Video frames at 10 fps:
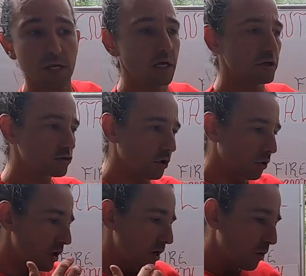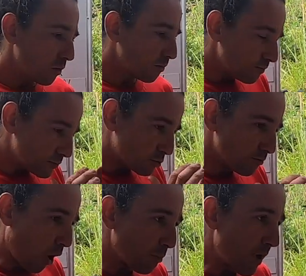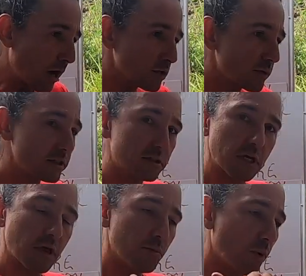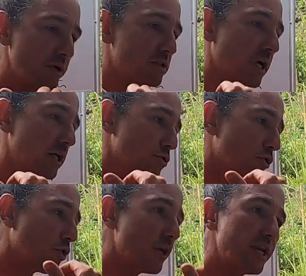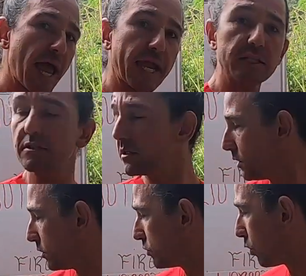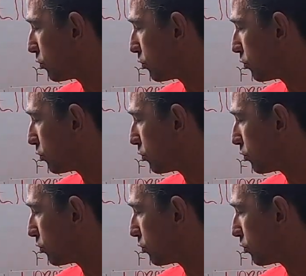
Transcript: So small boundaries, but we start to connect those